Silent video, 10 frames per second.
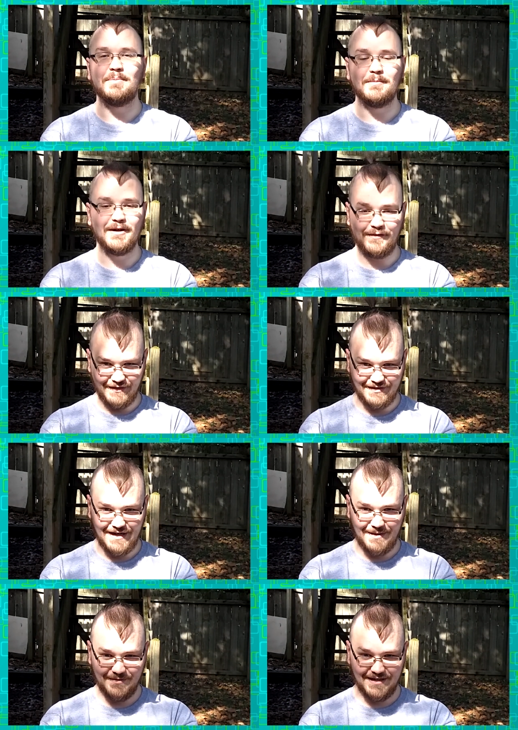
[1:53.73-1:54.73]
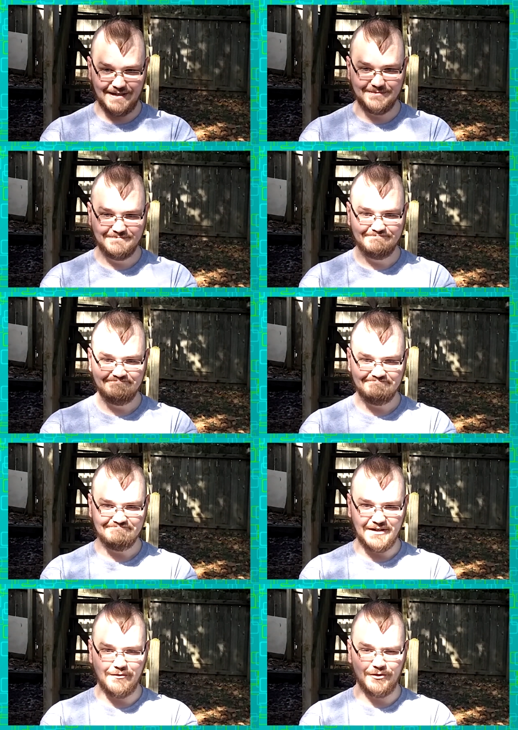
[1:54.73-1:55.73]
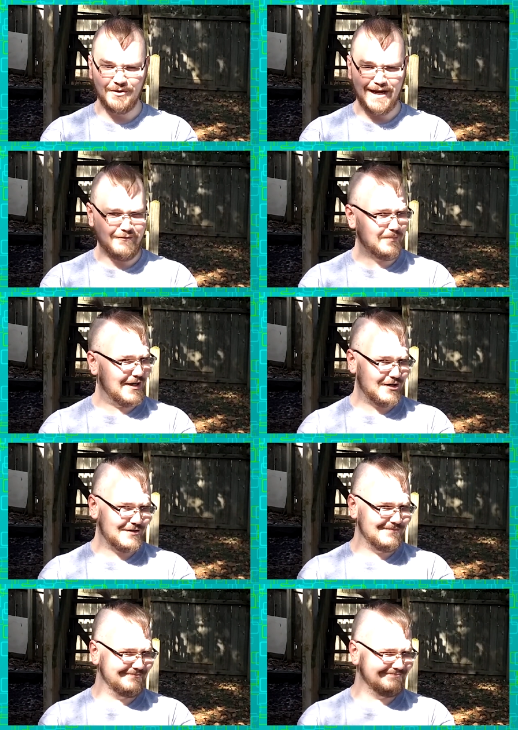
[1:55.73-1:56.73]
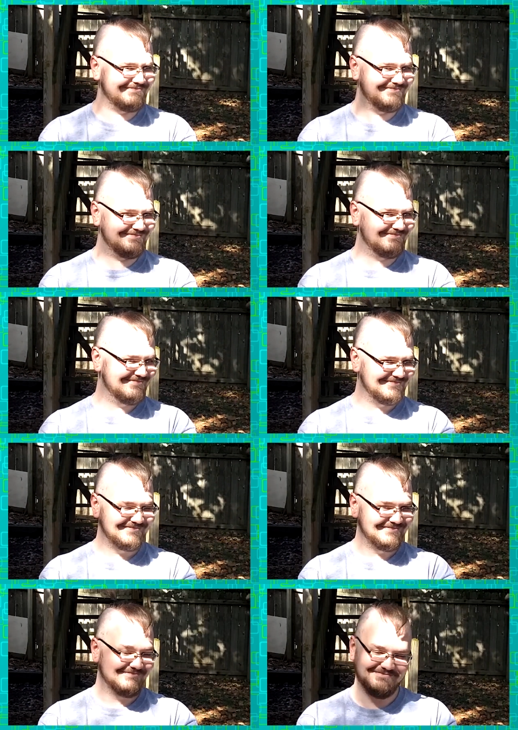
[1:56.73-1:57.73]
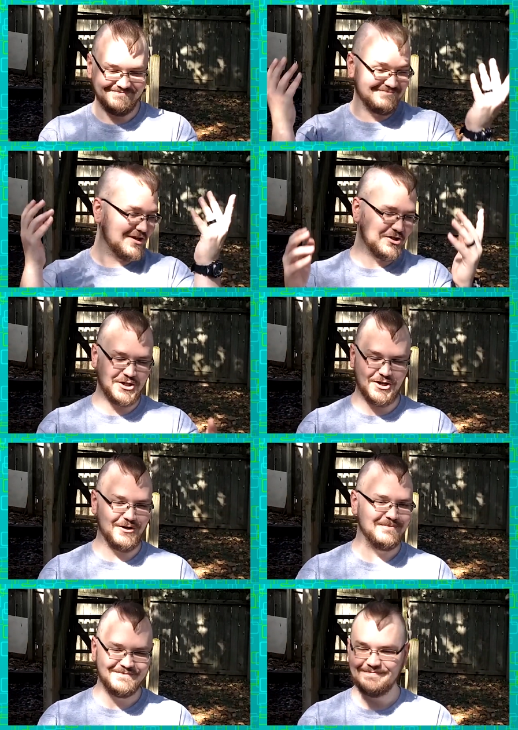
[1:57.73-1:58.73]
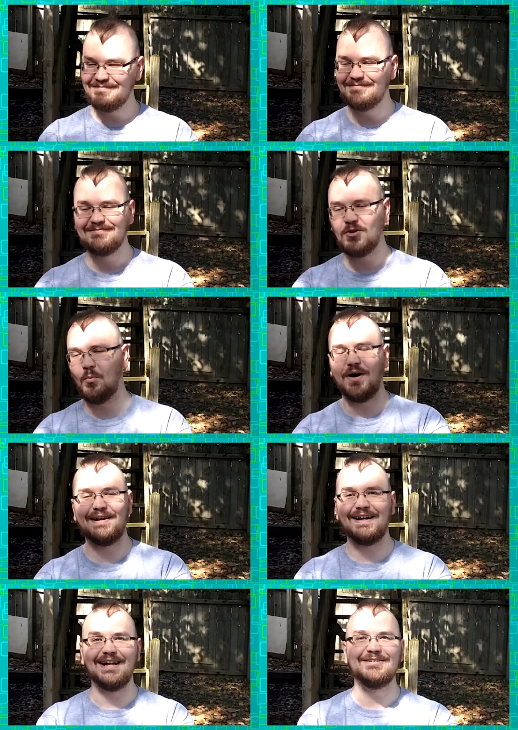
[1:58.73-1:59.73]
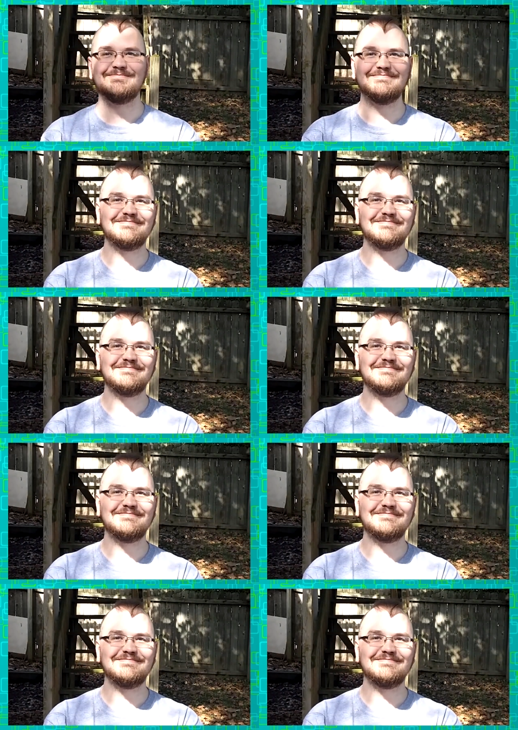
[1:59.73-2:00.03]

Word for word: Prepubescent top knot, even though I have a beard. Yep. Yep. That's sure. not about the beard. Why not?